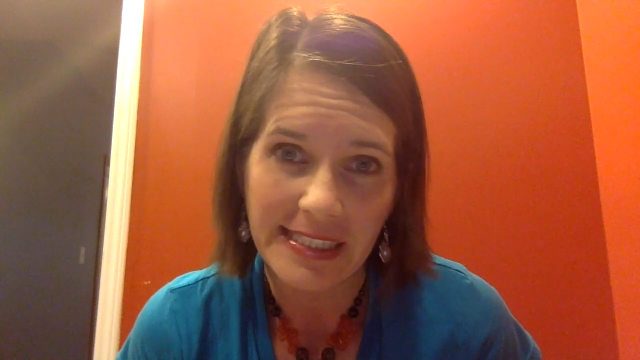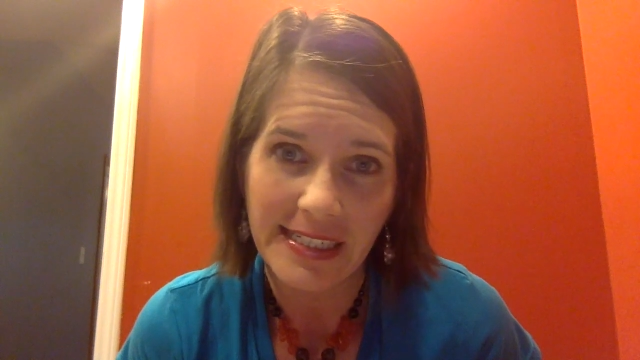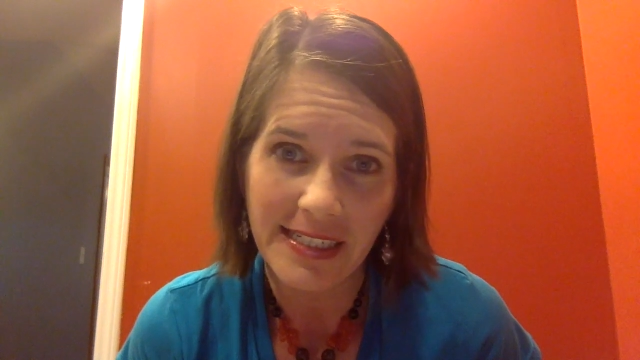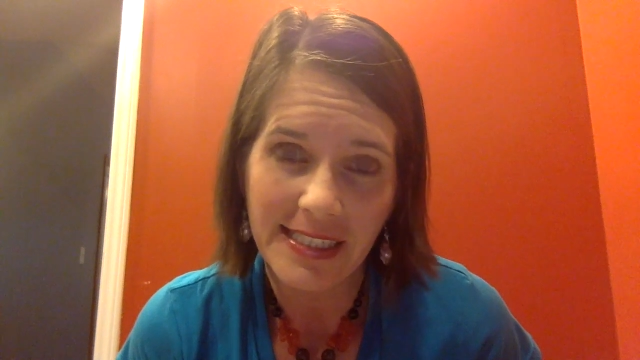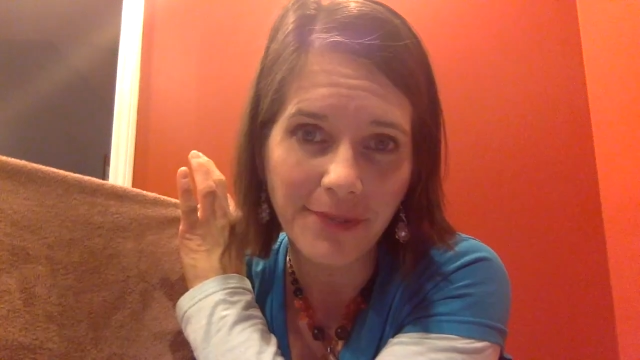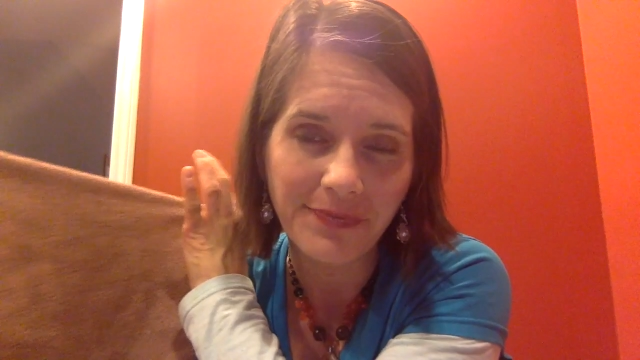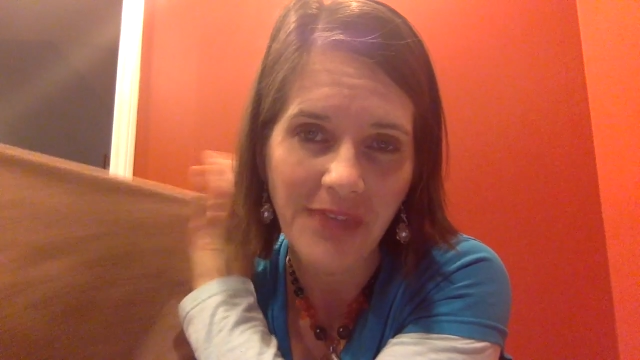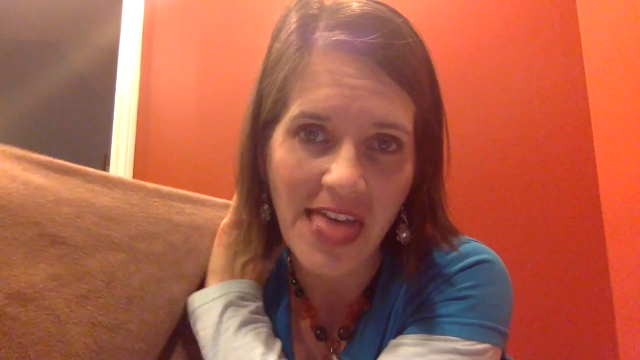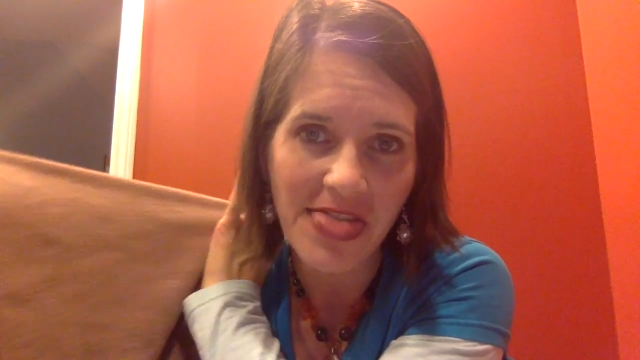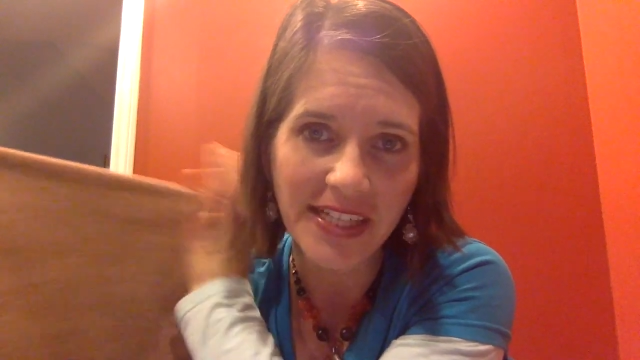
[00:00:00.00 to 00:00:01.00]
at night.
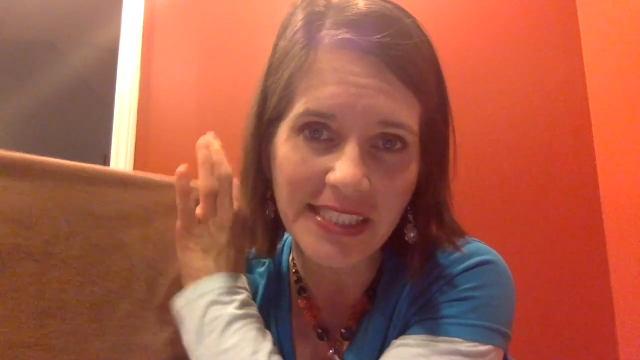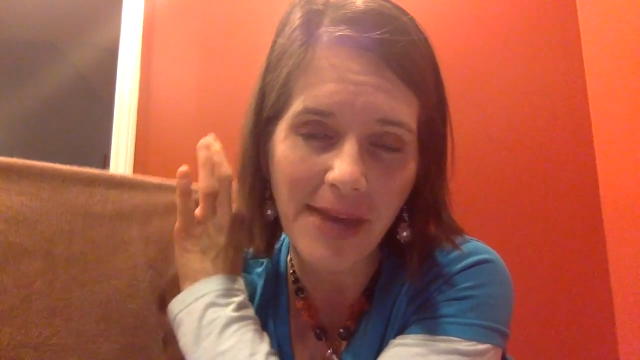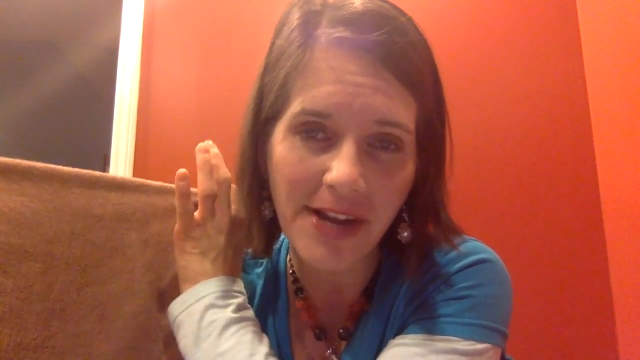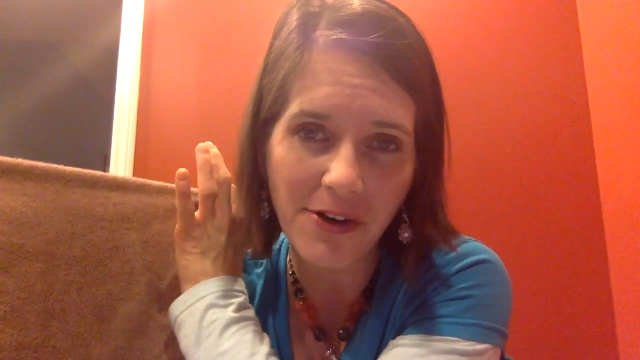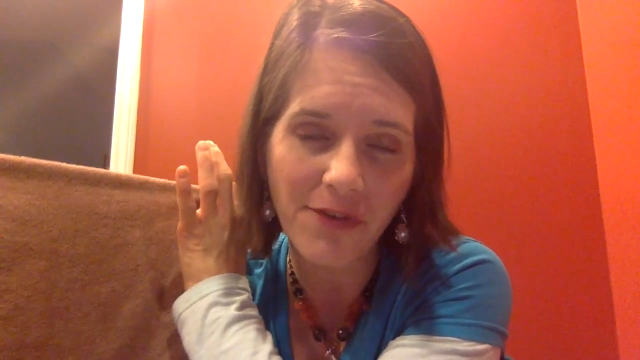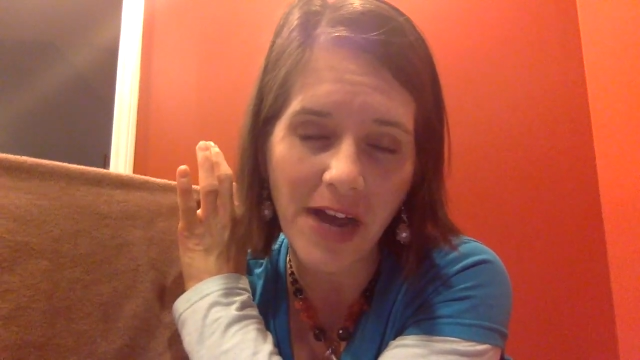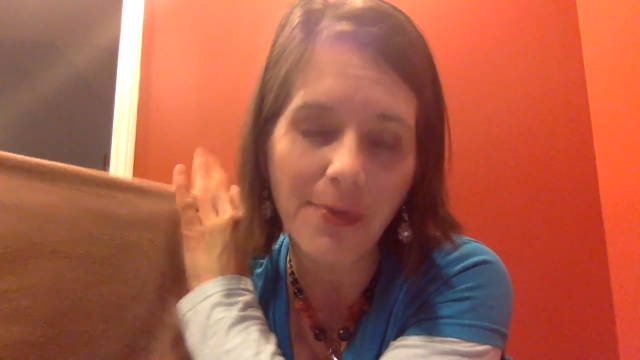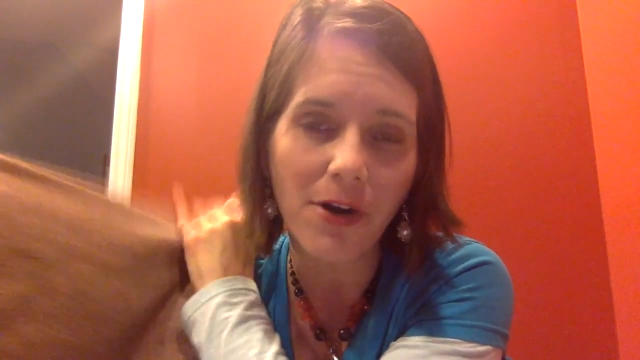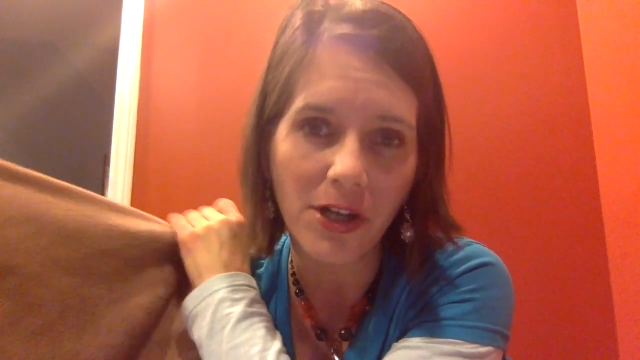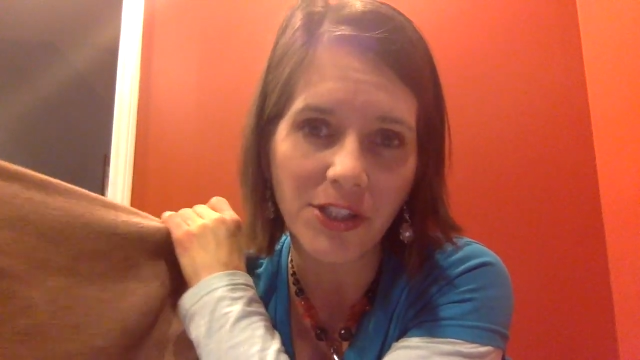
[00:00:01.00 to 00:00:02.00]
This
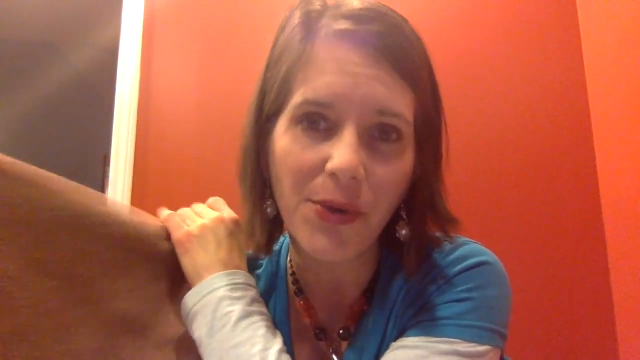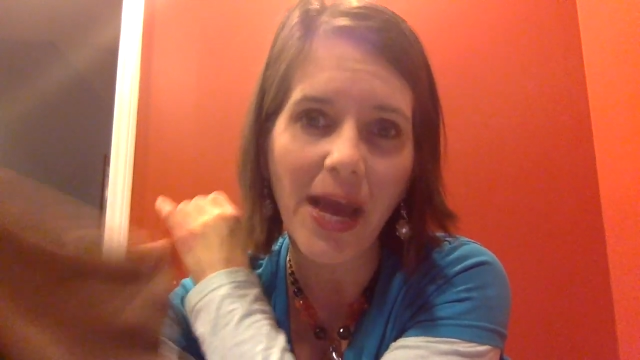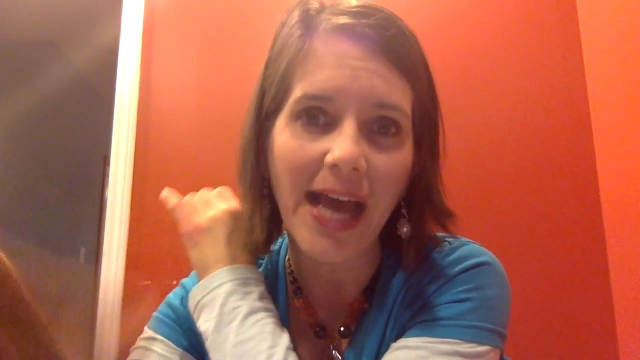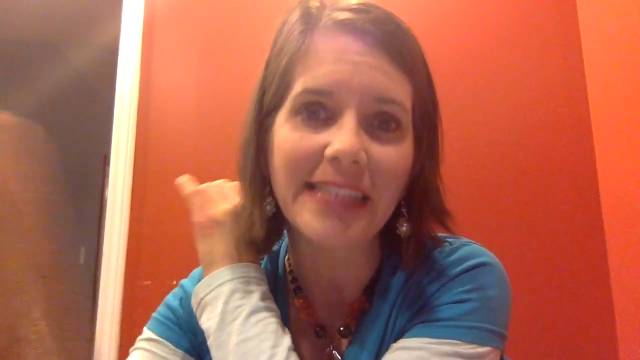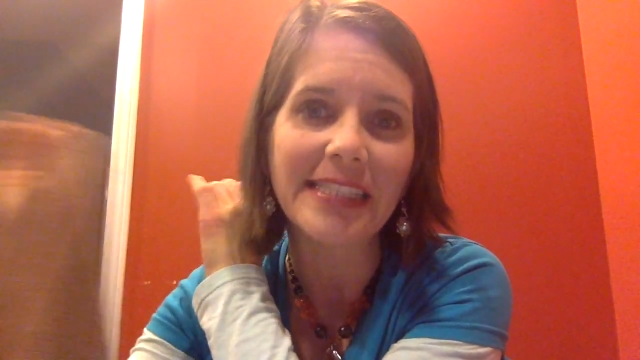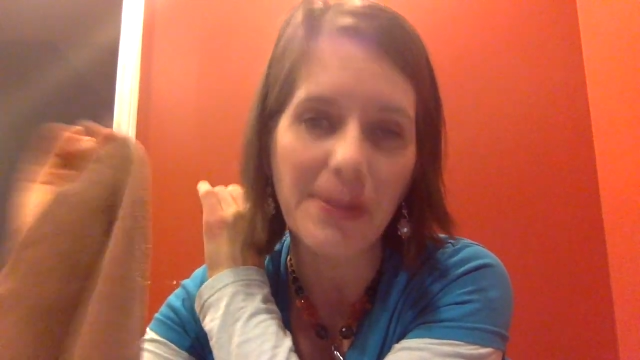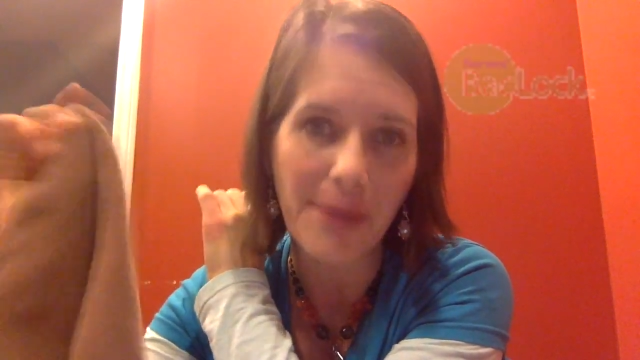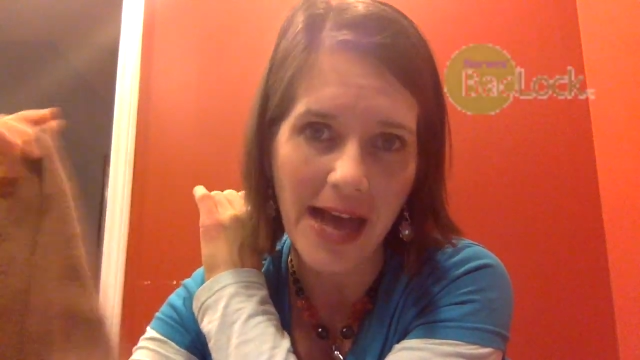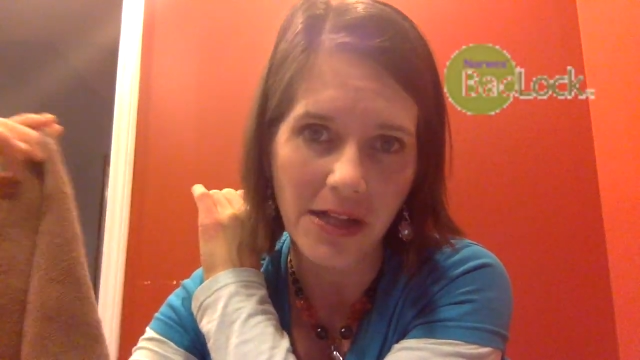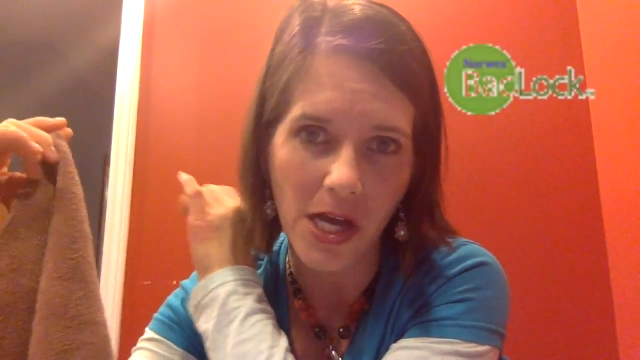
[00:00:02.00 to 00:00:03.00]
microfiber also has the
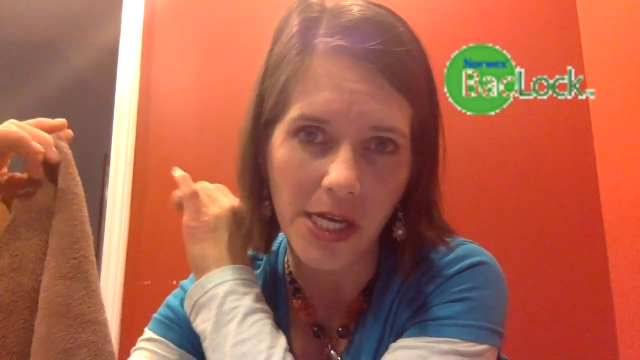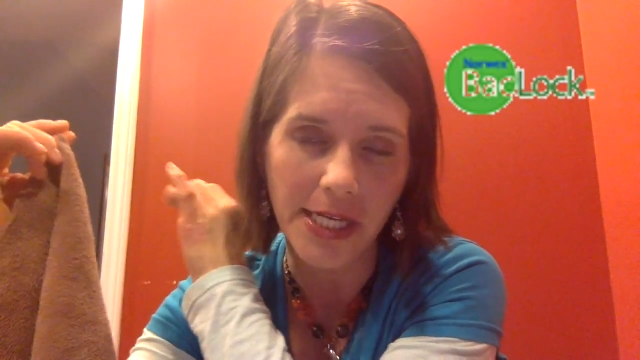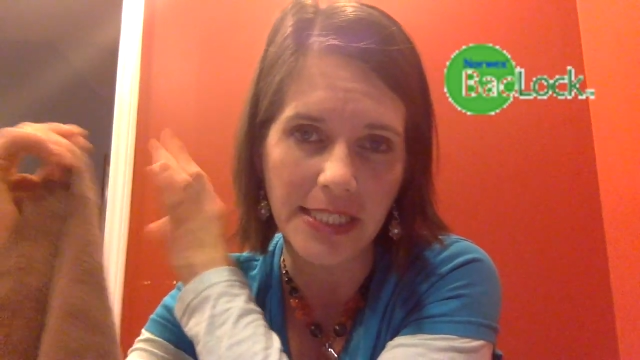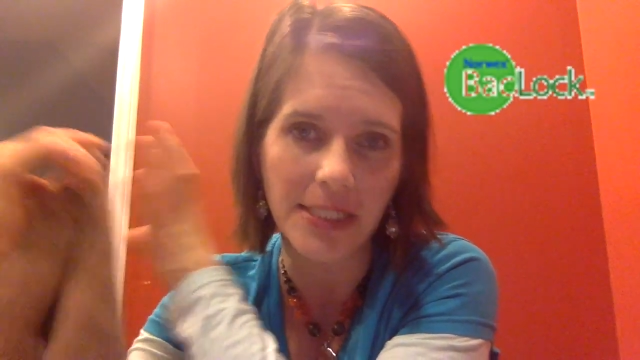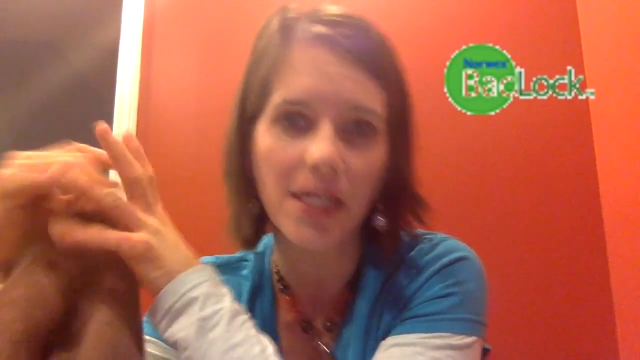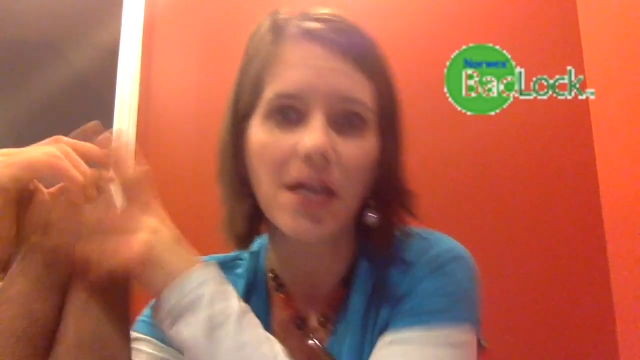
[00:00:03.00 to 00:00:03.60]
back lock in it,